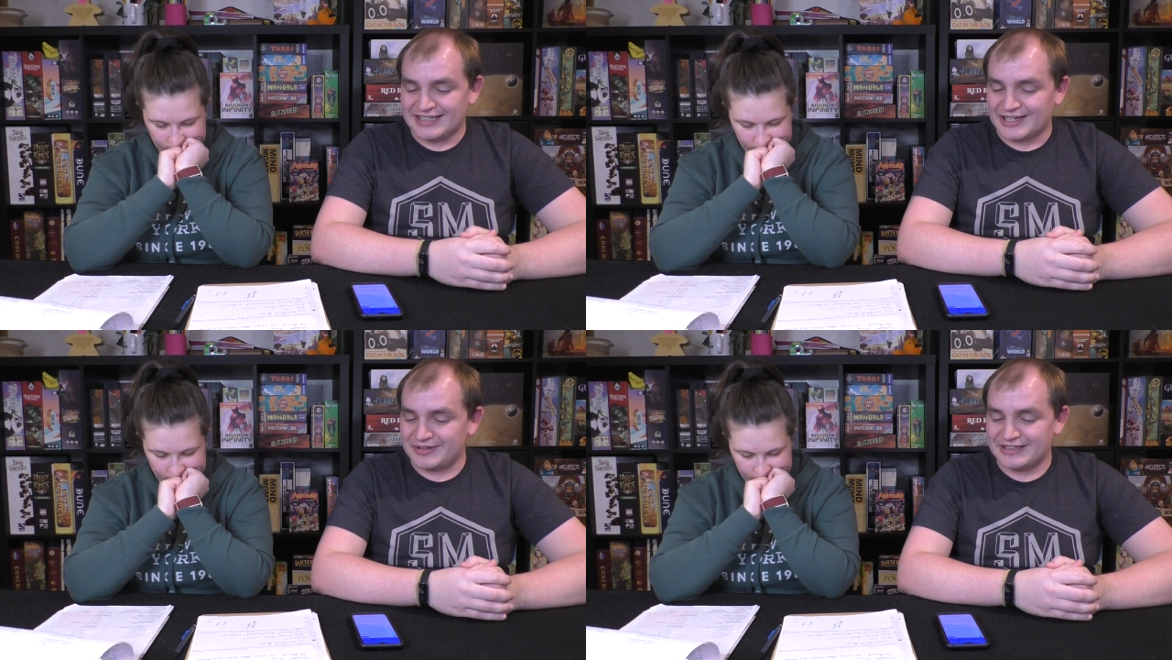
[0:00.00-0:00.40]

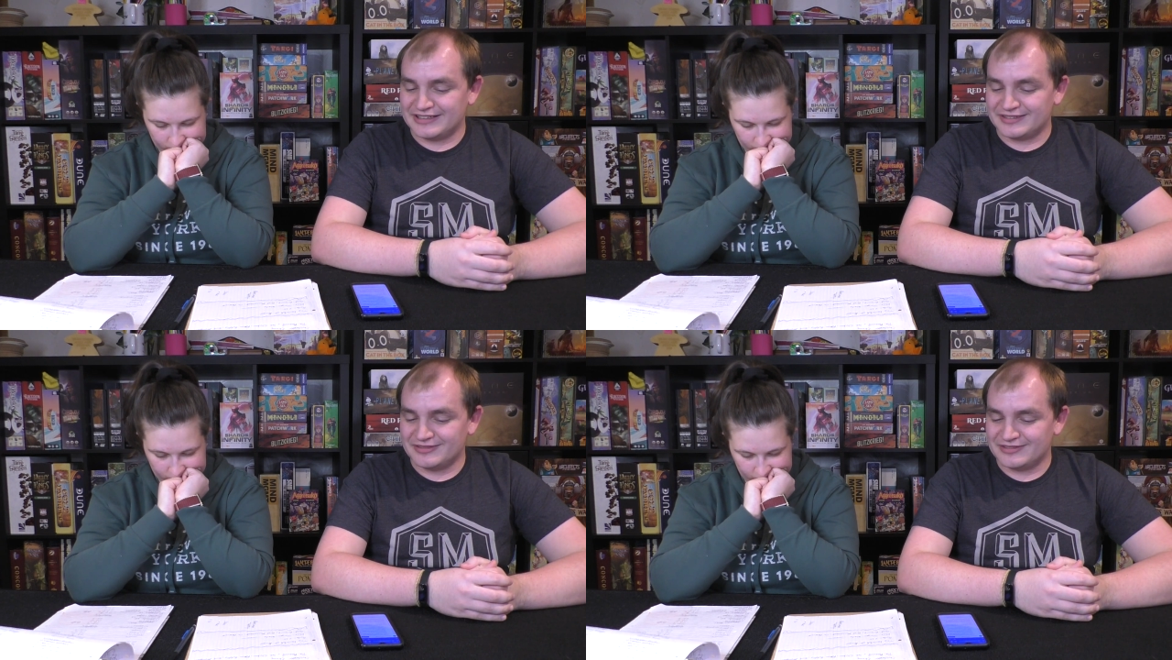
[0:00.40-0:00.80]
Speaker 1: I mean,
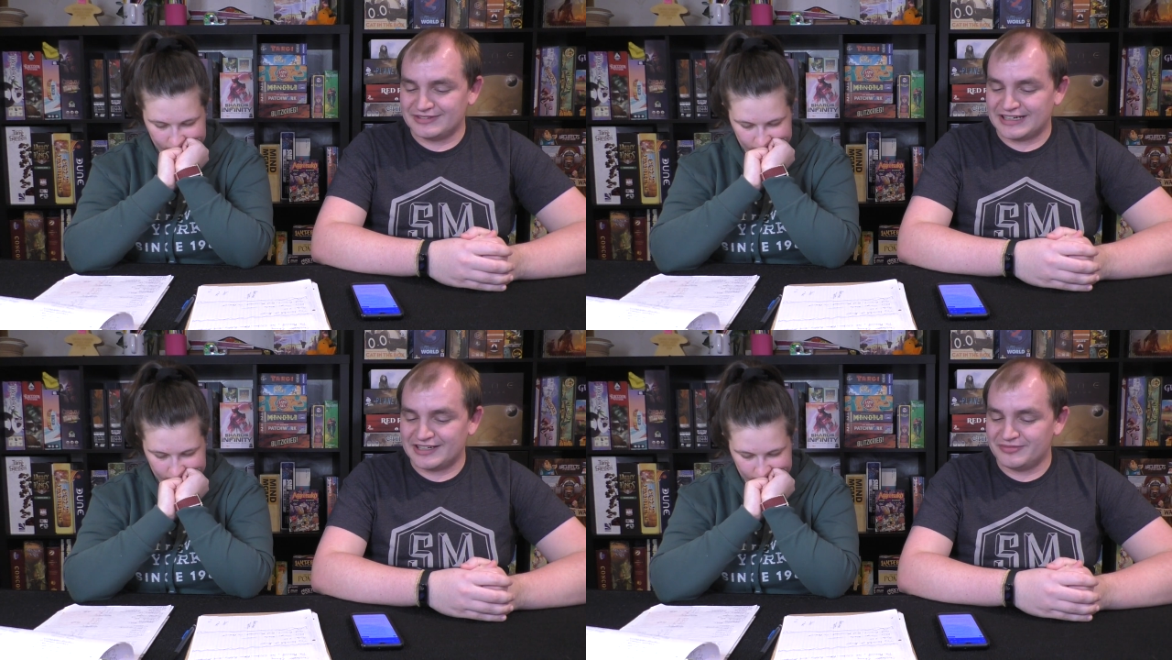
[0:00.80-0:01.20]
it
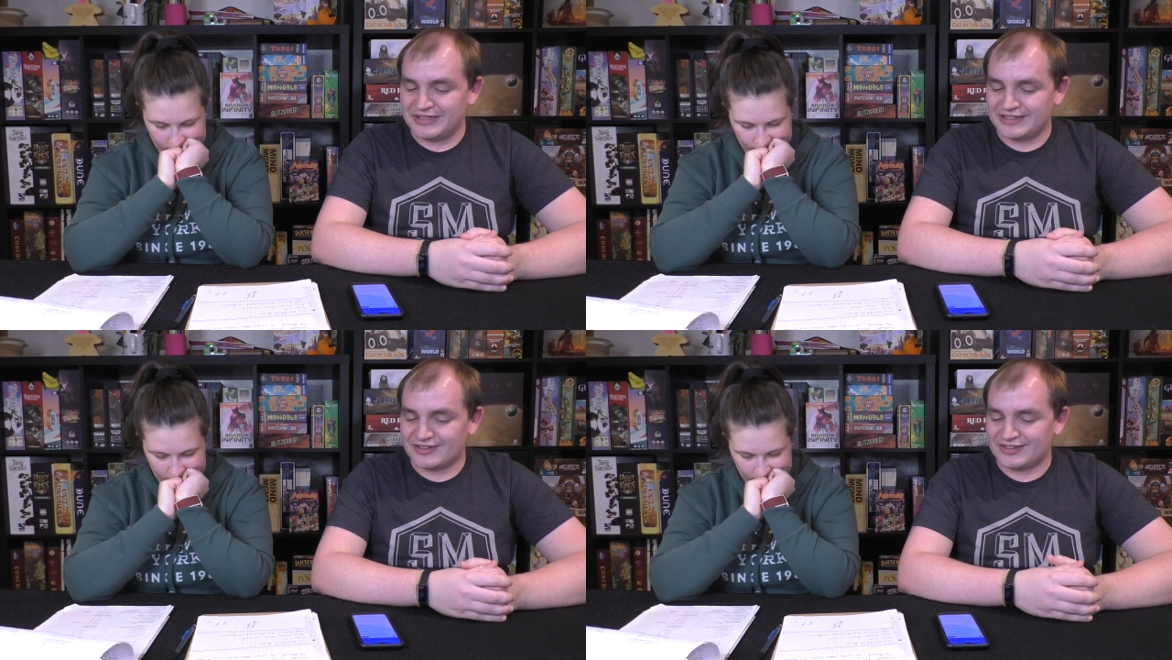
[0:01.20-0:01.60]
kind of
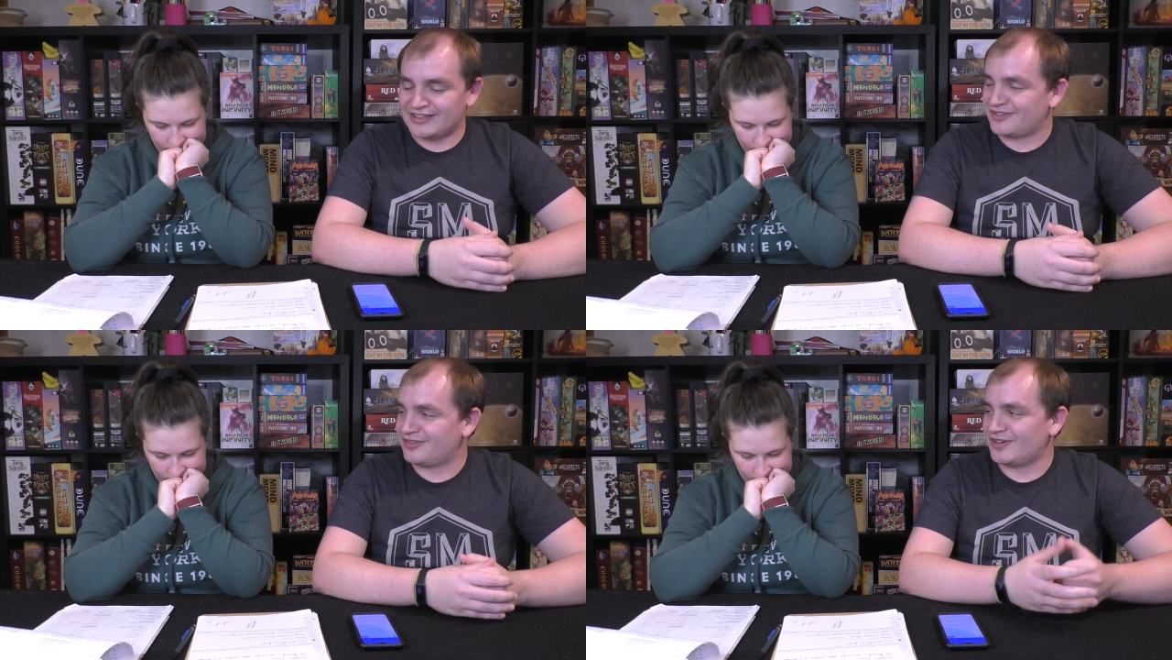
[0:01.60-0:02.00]
makes
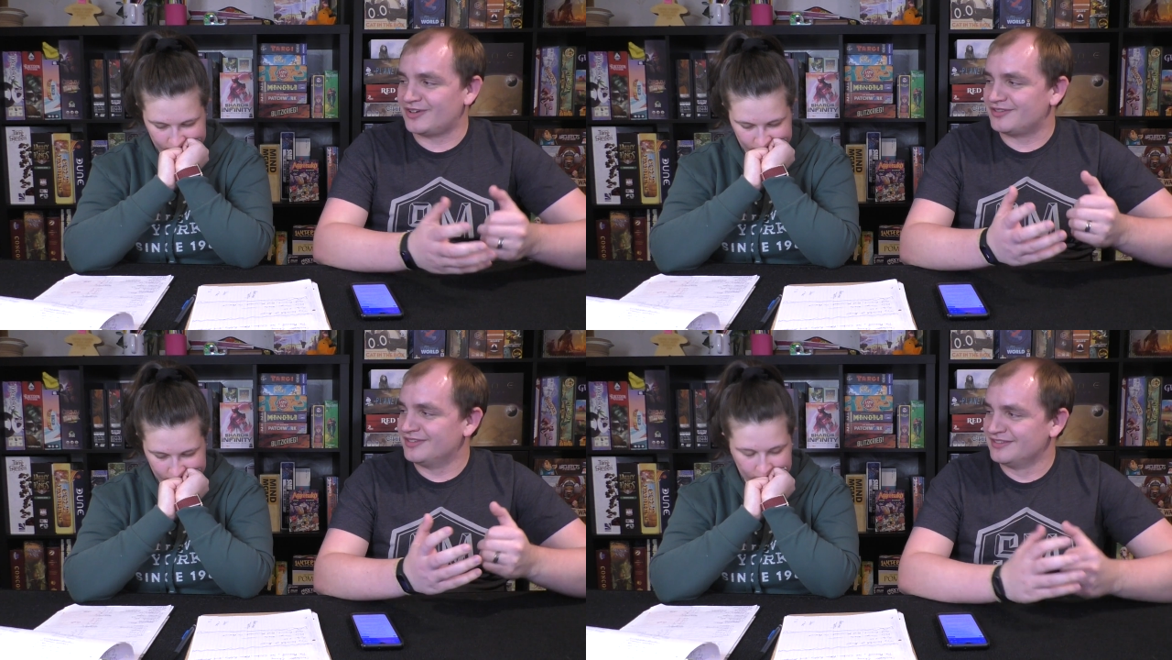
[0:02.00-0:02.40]
sense
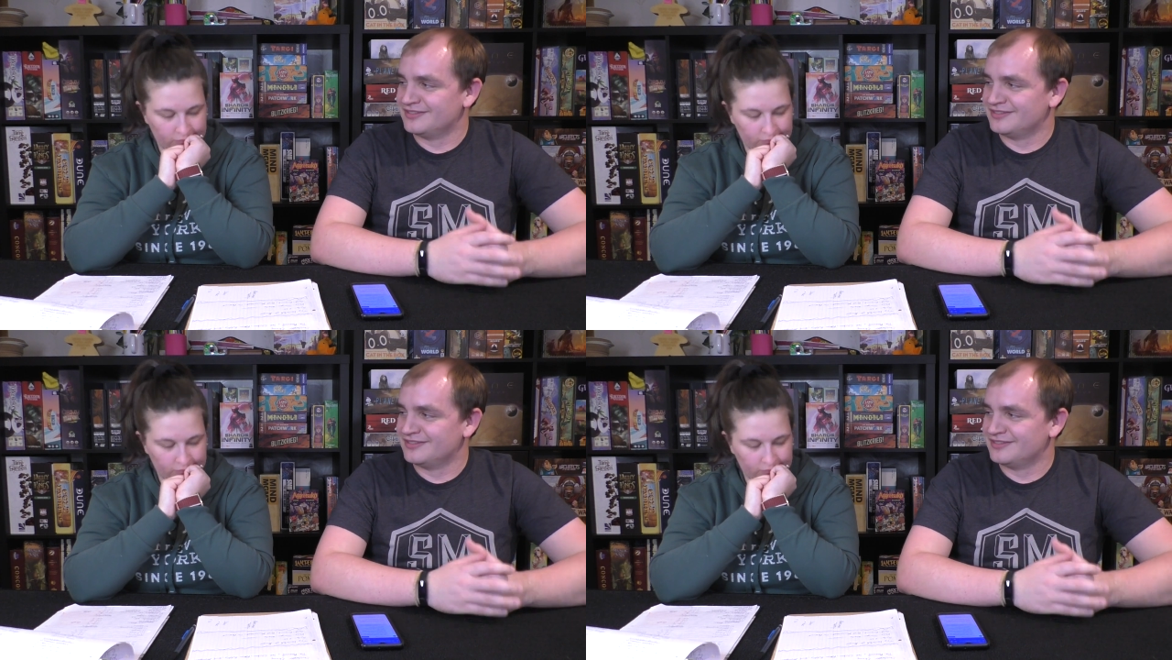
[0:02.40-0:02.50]
for